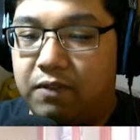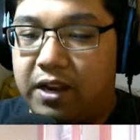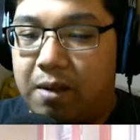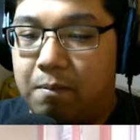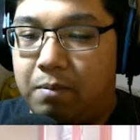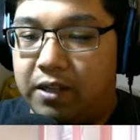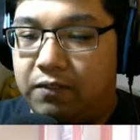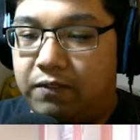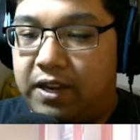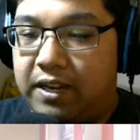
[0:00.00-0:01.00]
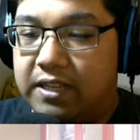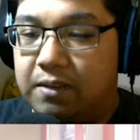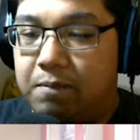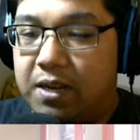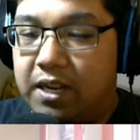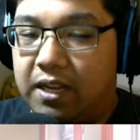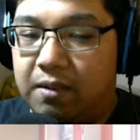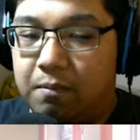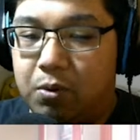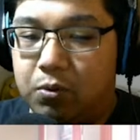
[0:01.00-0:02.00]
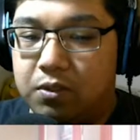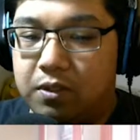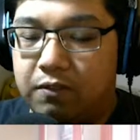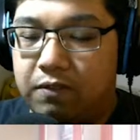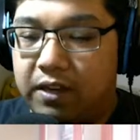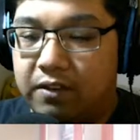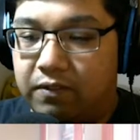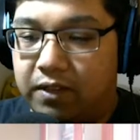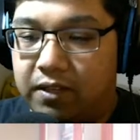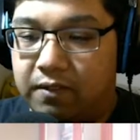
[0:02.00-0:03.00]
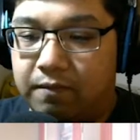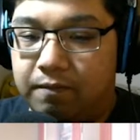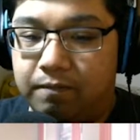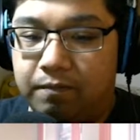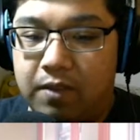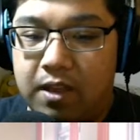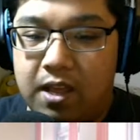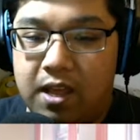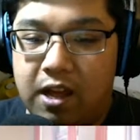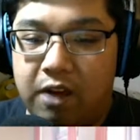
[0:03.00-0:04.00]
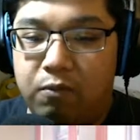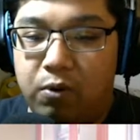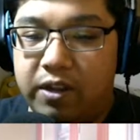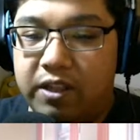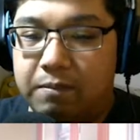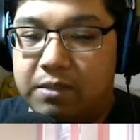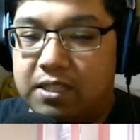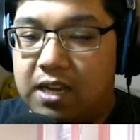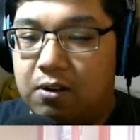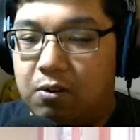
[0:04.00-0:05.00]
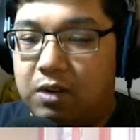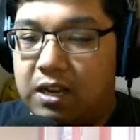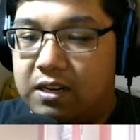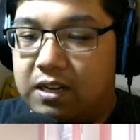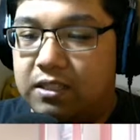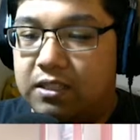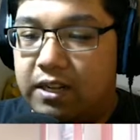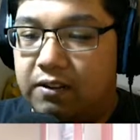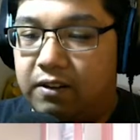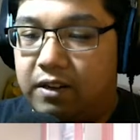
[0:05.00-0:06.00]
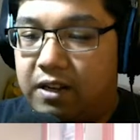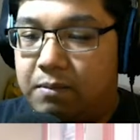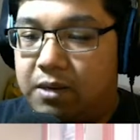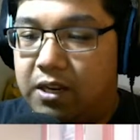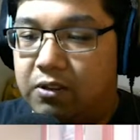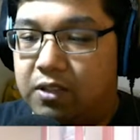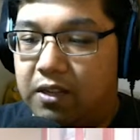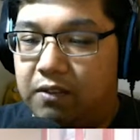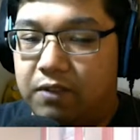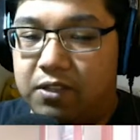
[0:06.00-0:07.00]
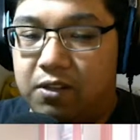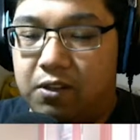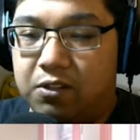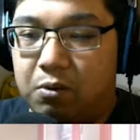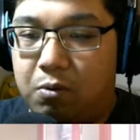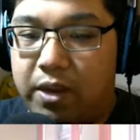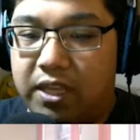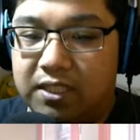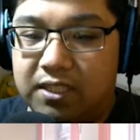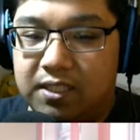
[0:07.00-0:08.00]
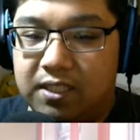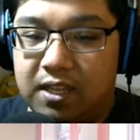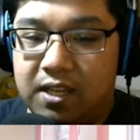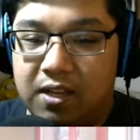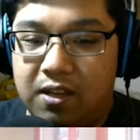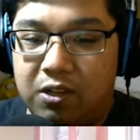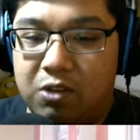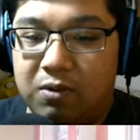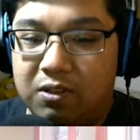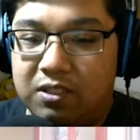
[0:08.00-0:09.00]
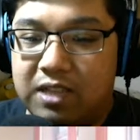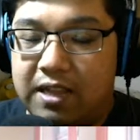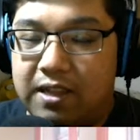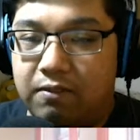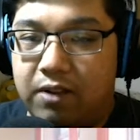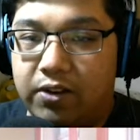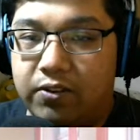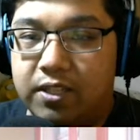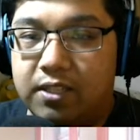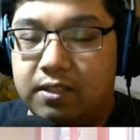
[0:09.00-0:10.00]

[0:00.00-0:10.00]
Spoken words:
complex feelings and meaning the most effectively. Avoiding them is not only unnecessarily limiting yourself, it's also a waste. You understand that, right, Chris?